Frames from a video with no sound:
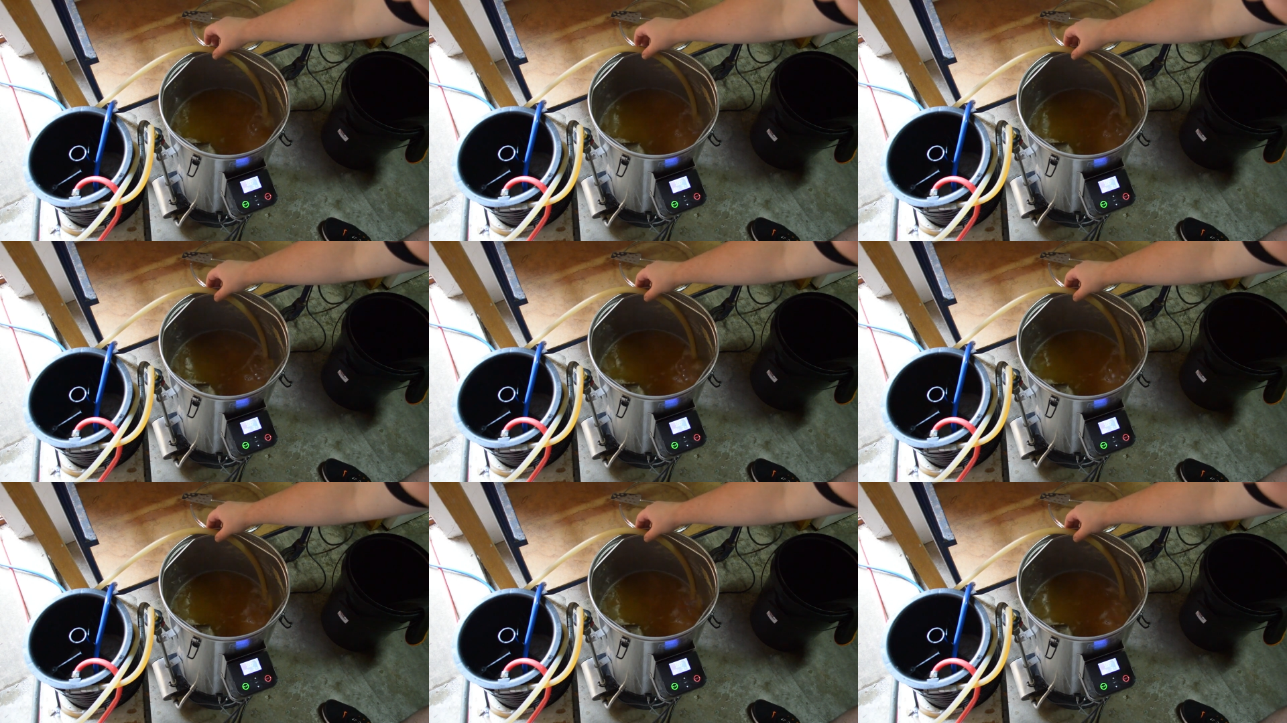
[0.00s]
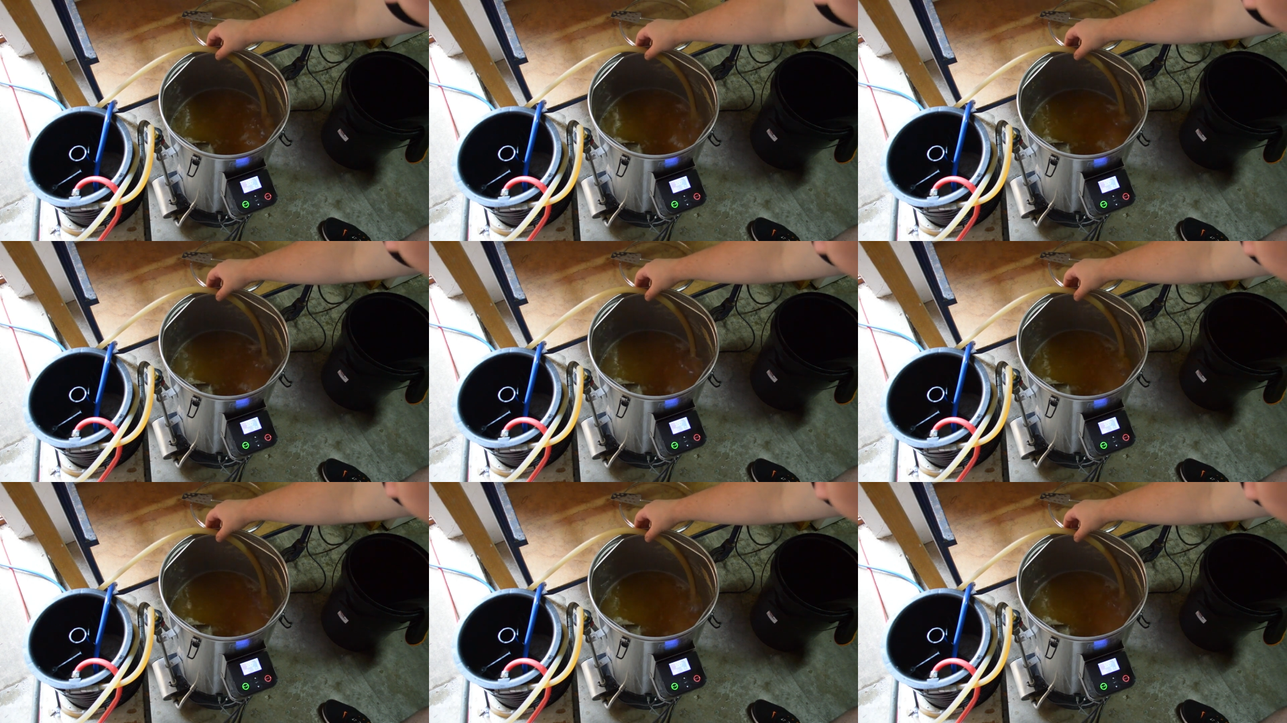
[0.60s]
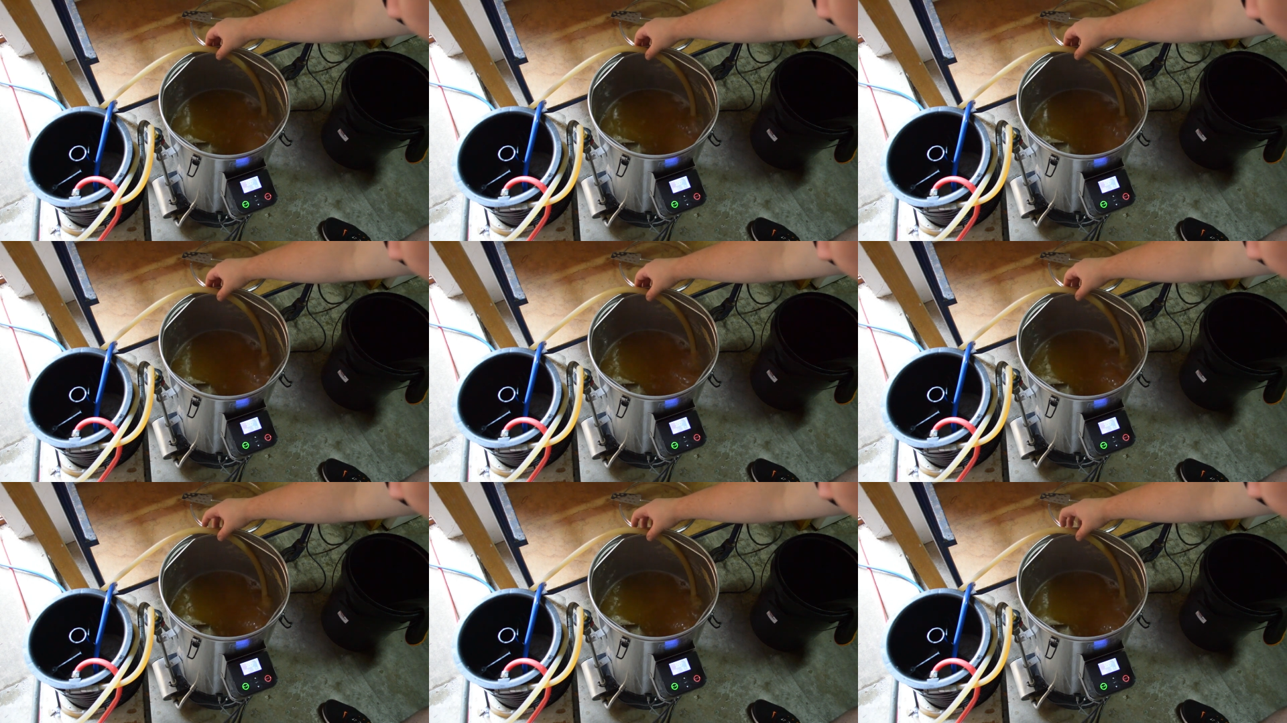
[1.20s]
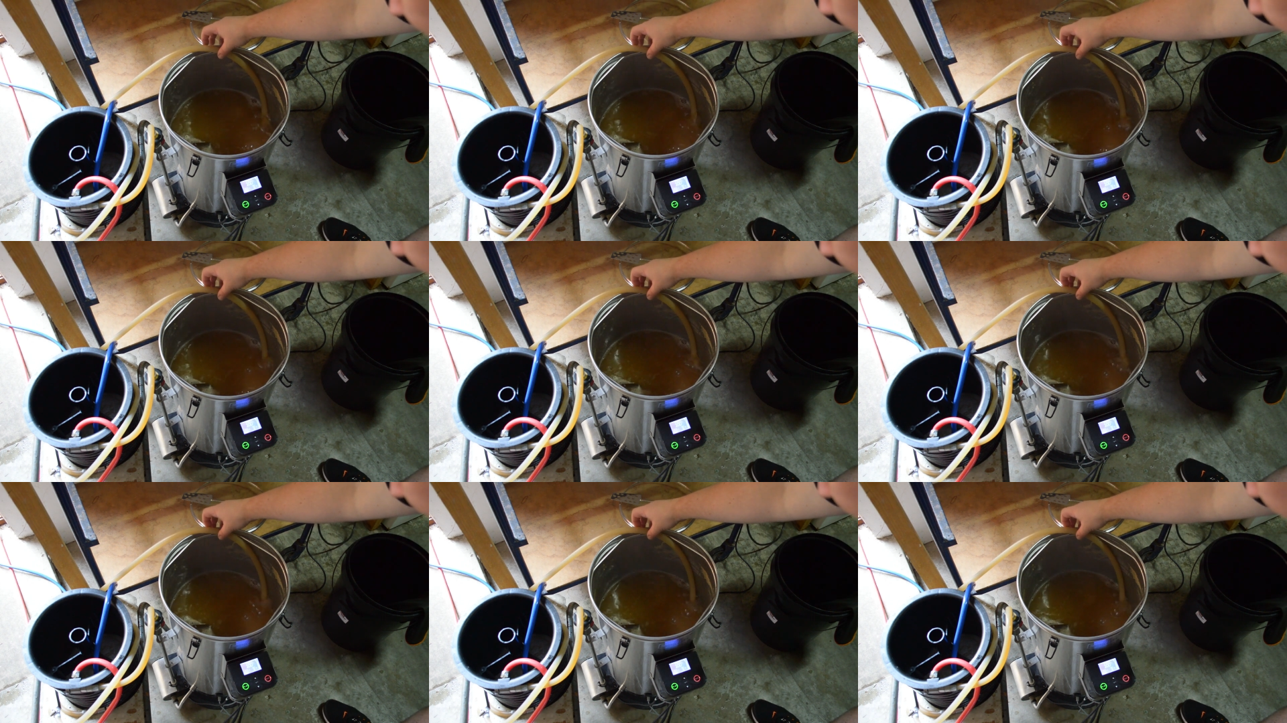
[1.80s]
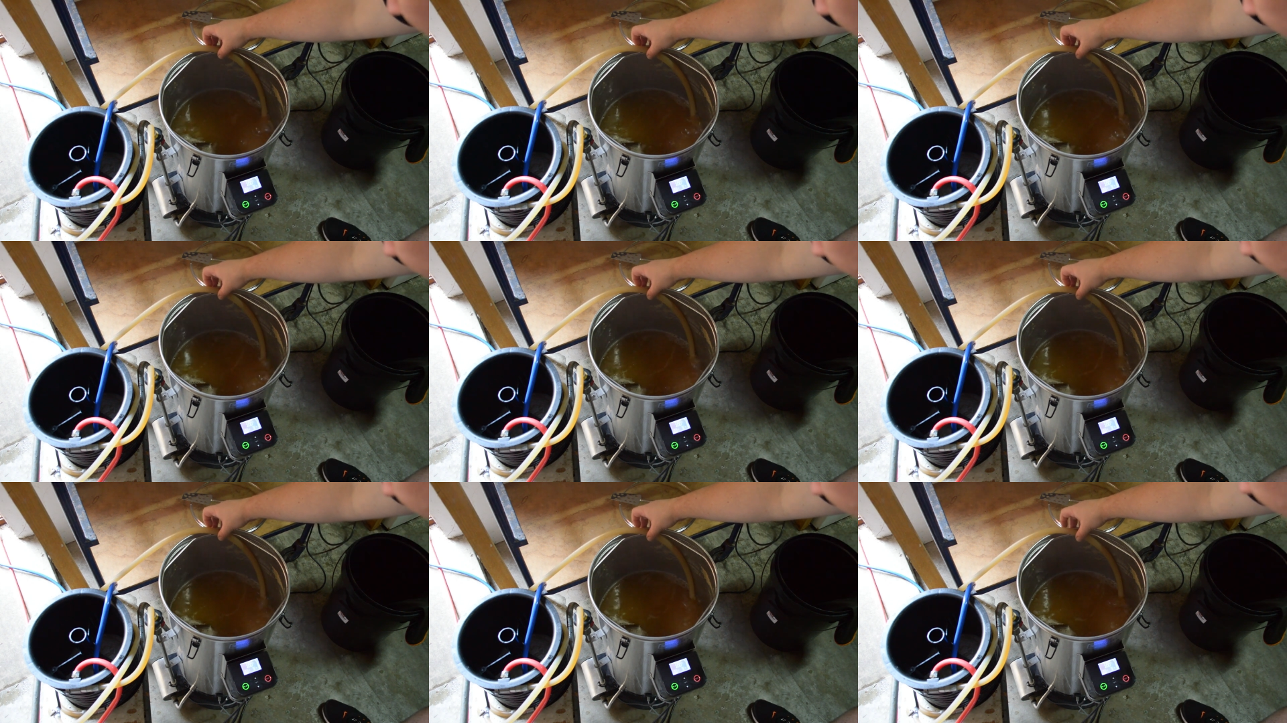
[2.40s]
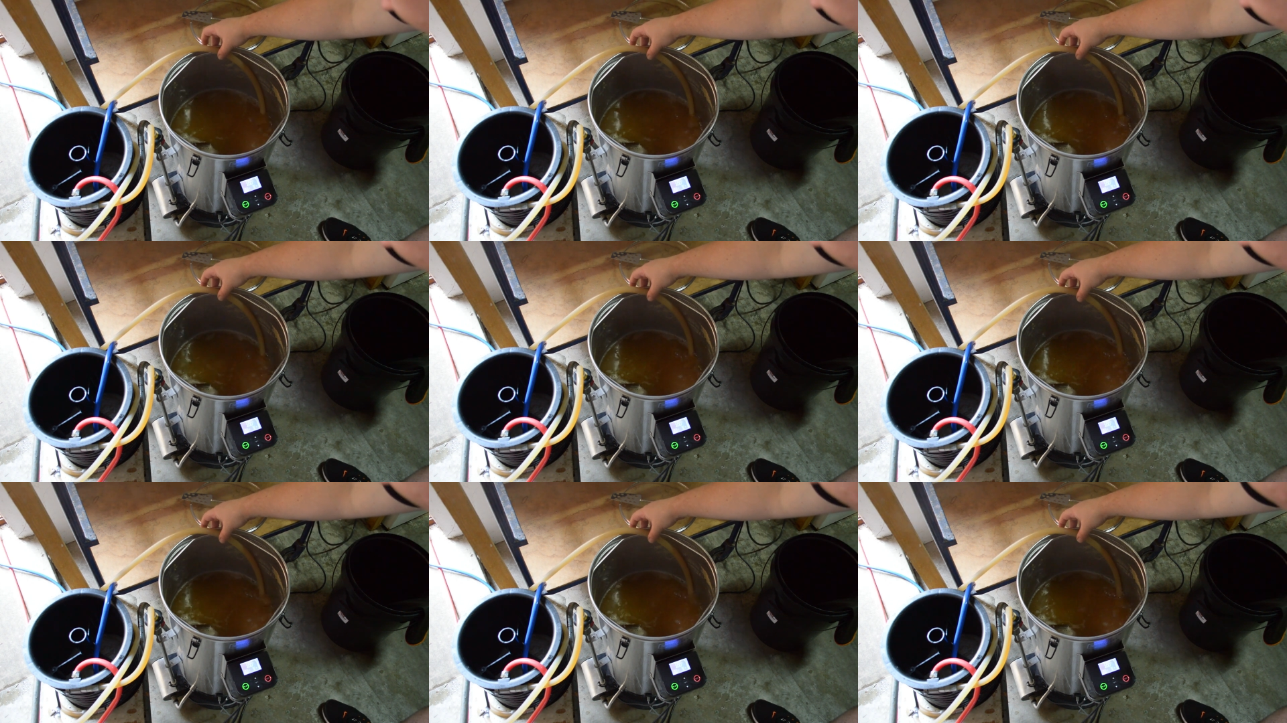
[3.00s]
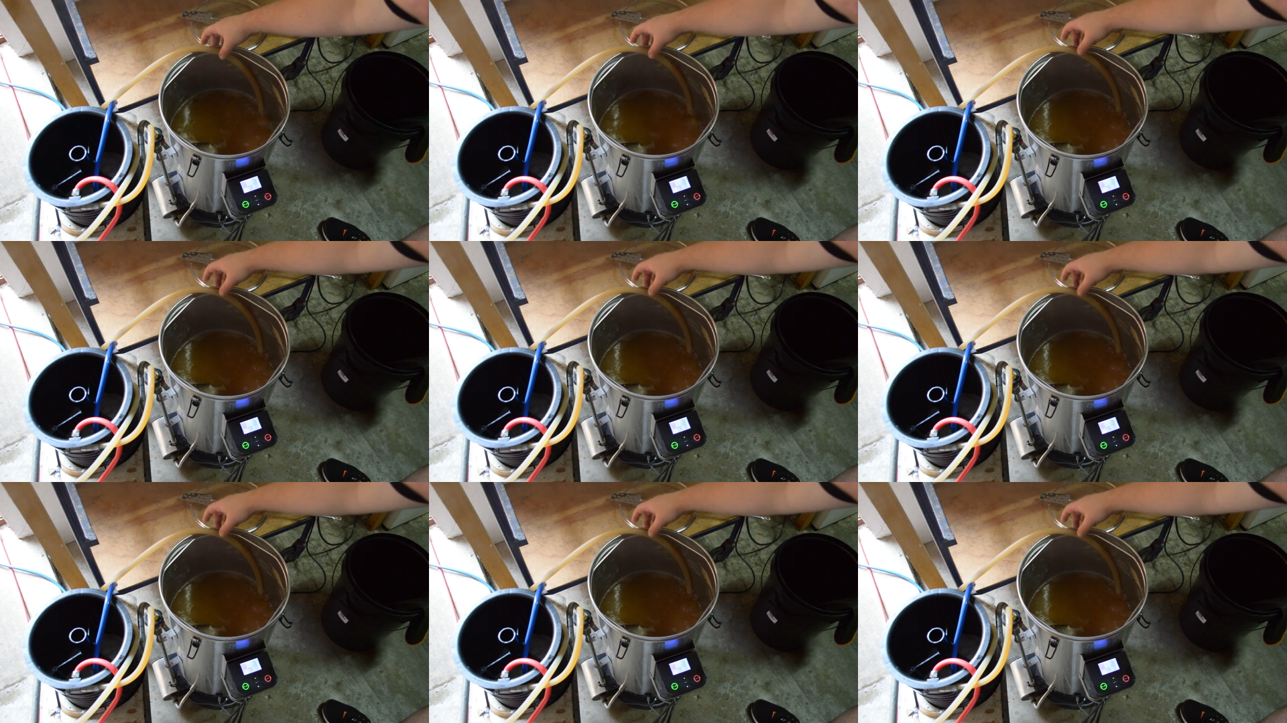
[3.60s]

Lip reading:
No face is visible, so there are no lips to read.